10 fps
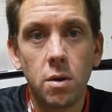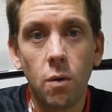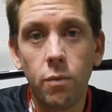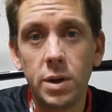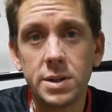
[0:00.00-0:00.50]

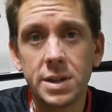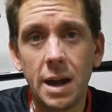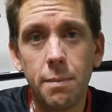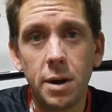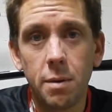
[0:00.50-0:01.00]
hopefully it doesn't
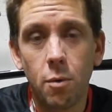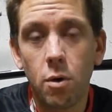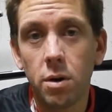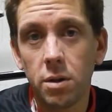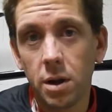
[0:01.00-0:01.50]
happen
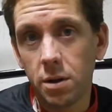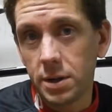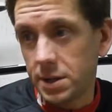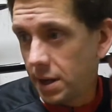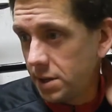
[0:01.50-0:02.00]
anymore.
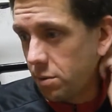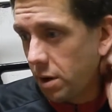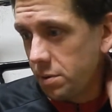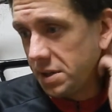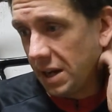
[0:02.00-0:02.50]
Luckily today's
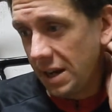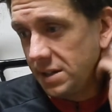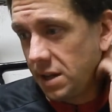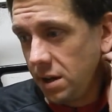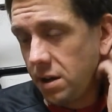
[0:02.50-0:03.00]
ride was an
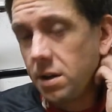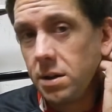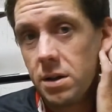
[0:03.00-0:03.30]
easy